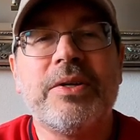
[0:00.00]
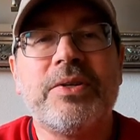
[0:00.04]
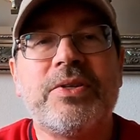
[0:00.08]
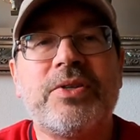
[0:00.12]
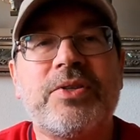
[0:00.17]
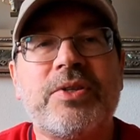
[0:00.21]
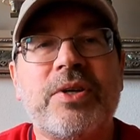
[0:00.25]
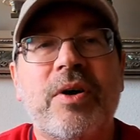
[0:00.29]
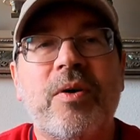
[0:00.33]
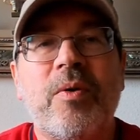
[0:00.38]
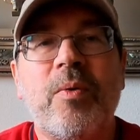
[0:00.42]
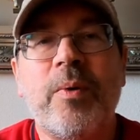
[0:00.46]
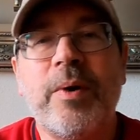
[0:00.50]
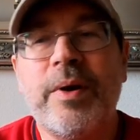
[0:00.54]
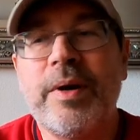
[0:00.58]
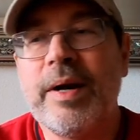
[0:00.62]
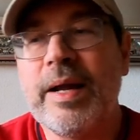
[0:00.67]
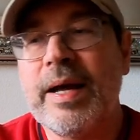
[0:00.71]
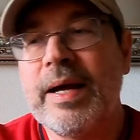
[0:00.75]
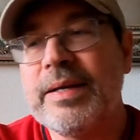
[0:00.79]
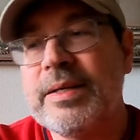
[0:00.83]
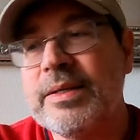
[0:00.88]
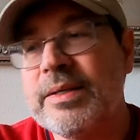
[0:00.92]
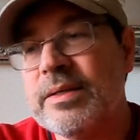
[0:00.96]
So what
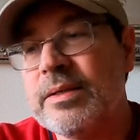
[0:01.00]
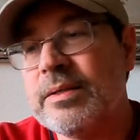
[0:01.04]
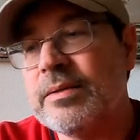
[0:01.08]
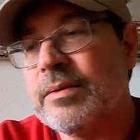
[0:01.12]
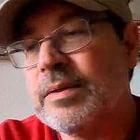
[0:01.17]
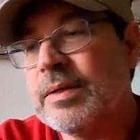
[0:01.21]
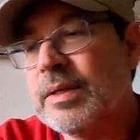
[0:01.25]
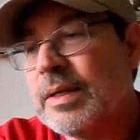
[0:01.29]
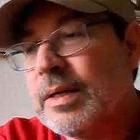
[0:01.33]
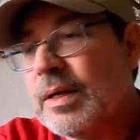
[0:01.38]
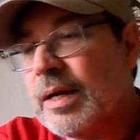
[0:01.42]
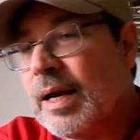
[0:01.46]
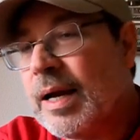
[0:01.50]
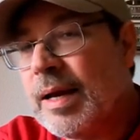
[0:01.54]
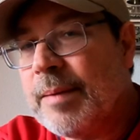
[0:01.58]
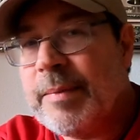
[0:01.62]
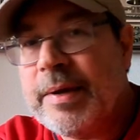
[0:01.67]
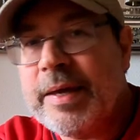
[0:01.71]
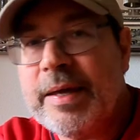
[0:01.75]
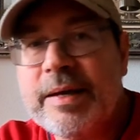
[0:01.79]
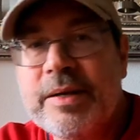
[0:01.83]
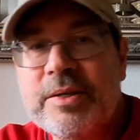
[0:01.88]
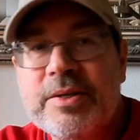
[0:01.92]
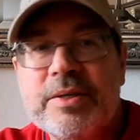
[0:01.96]
did I do? I
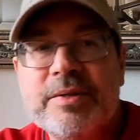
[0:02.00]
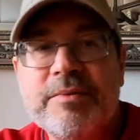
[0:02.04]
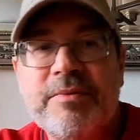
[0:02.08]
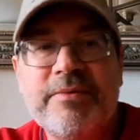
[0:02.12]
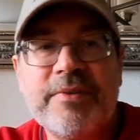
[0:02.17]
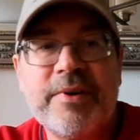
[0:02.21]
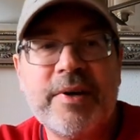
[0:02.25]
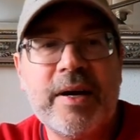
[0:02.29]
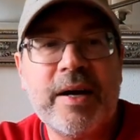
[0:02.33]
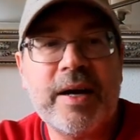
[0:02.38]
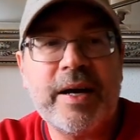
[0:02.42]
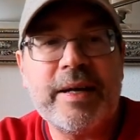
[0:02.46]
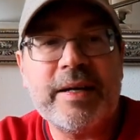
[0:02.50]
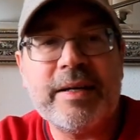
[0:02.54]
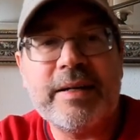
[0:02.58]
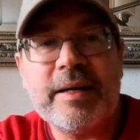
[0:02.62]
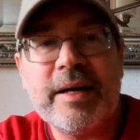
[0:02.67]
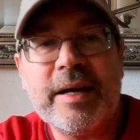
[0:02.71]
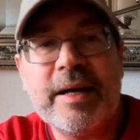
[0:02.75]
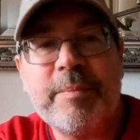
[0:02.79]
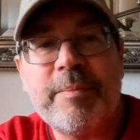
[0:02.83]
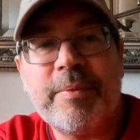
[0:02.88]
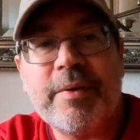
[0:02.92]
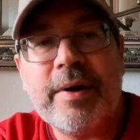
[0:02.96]
managed to find
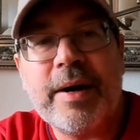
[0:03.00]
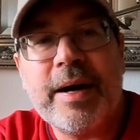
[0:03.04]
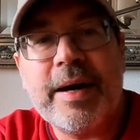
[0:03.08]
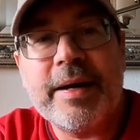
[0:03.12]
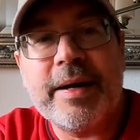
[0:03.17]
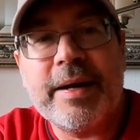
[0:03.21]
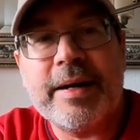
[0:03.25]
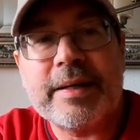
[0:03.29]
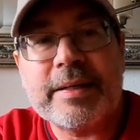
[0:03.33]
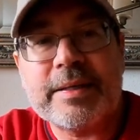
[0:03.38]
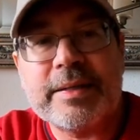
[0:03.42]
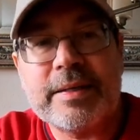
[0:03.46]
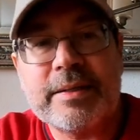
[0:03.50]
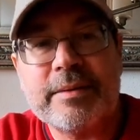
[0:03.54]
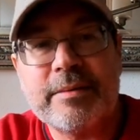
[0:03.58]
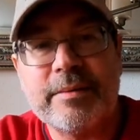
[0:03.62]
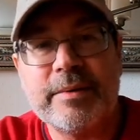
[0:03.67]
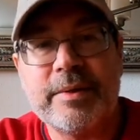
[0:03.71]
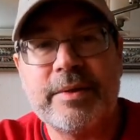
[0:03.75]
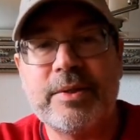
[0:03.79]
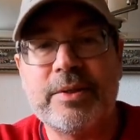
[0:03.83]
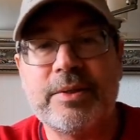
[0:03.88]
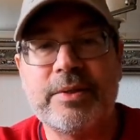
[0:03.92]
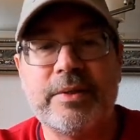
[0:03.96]
a product
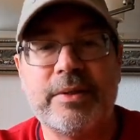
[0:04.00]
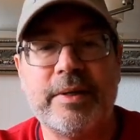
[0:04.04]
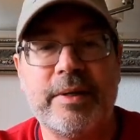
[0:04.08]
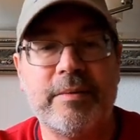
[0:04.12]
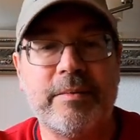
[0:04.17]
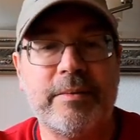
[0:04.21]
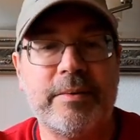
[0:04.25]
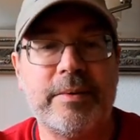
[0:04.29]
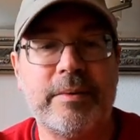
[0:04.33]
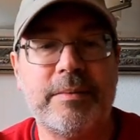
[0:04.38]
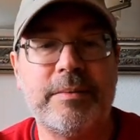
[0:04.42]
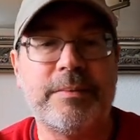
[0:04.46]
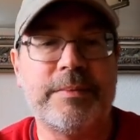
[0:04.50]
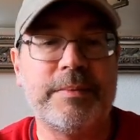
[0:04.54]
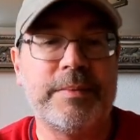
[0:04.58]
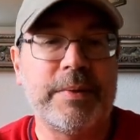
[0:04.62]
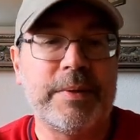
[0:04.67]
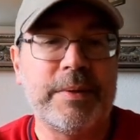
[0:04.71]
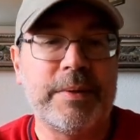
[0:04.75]
which I will